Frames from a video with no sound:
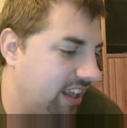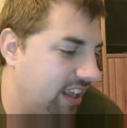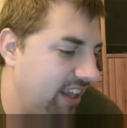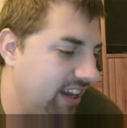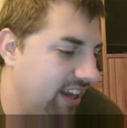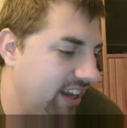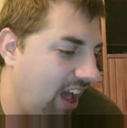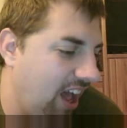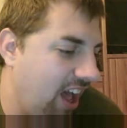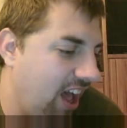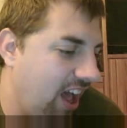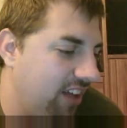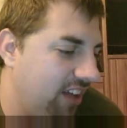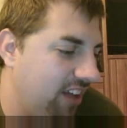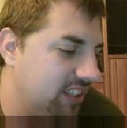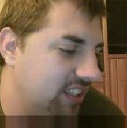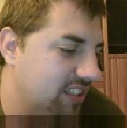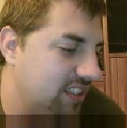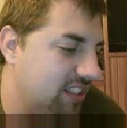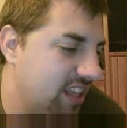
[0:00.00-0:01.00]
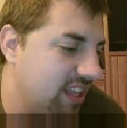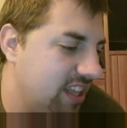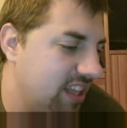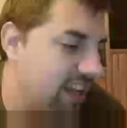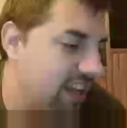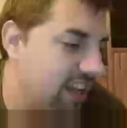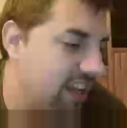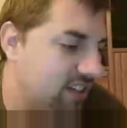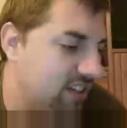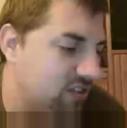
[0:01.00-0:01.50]
and
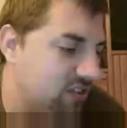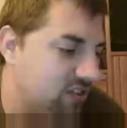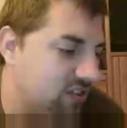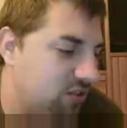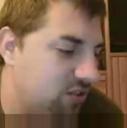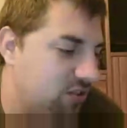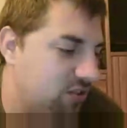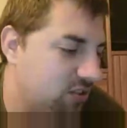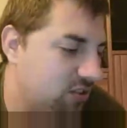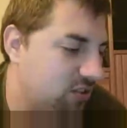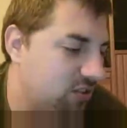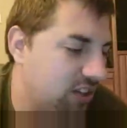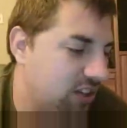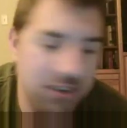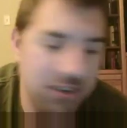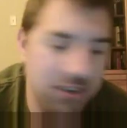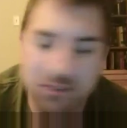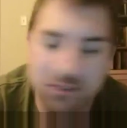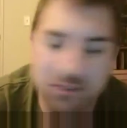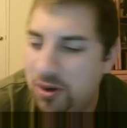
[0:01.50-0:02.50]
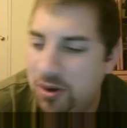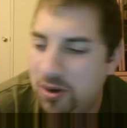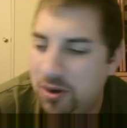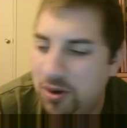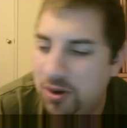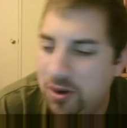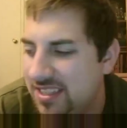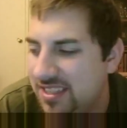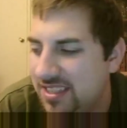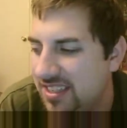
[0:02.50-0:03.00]
obviously, Donald Trump
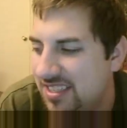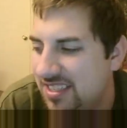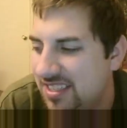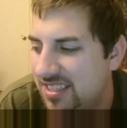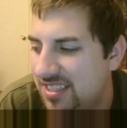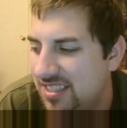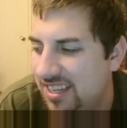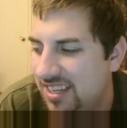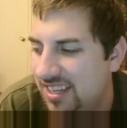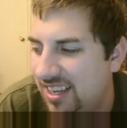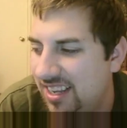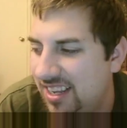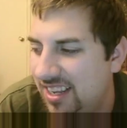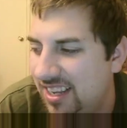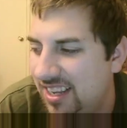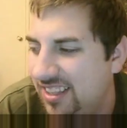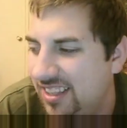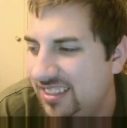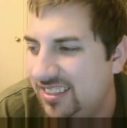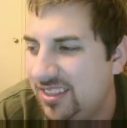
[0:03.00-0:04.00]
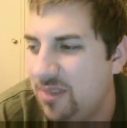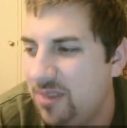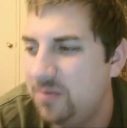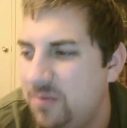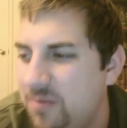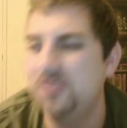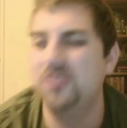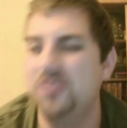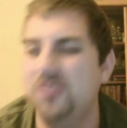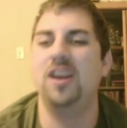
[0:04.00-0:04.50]
hates
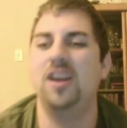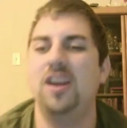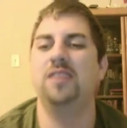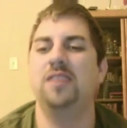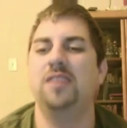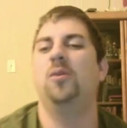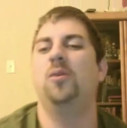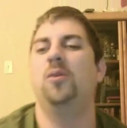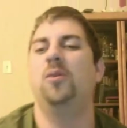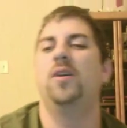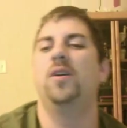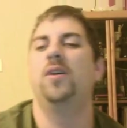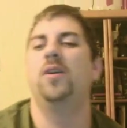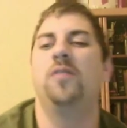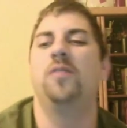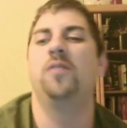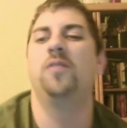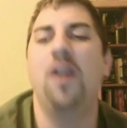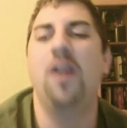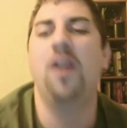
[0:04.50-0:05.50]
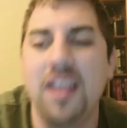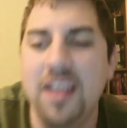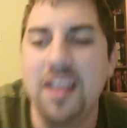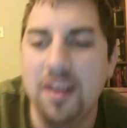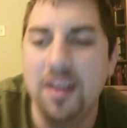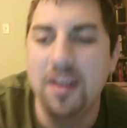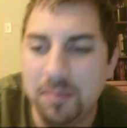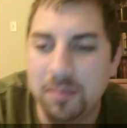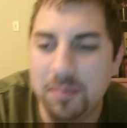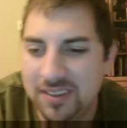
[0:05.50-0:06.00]
someone who's trying to pull one over on
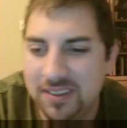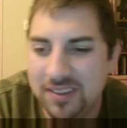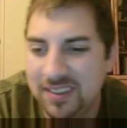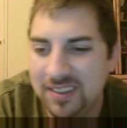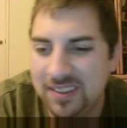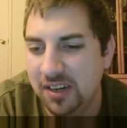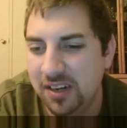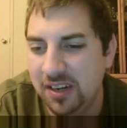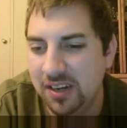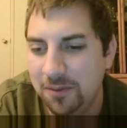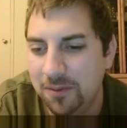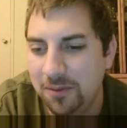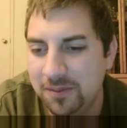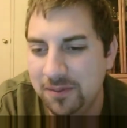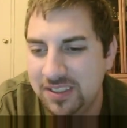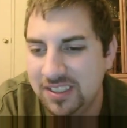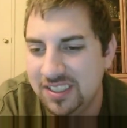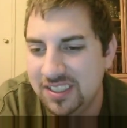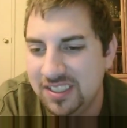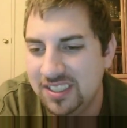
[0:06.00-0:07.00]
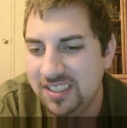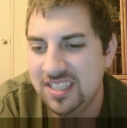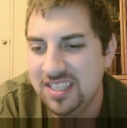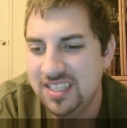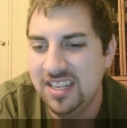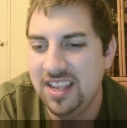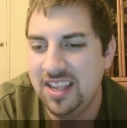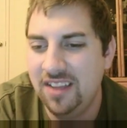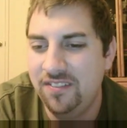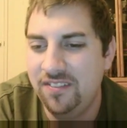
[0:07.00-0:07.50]
him.
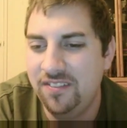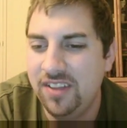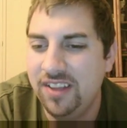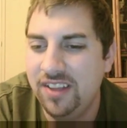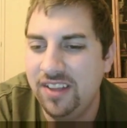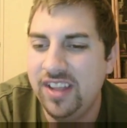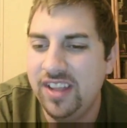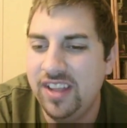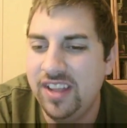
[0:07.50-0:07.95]
If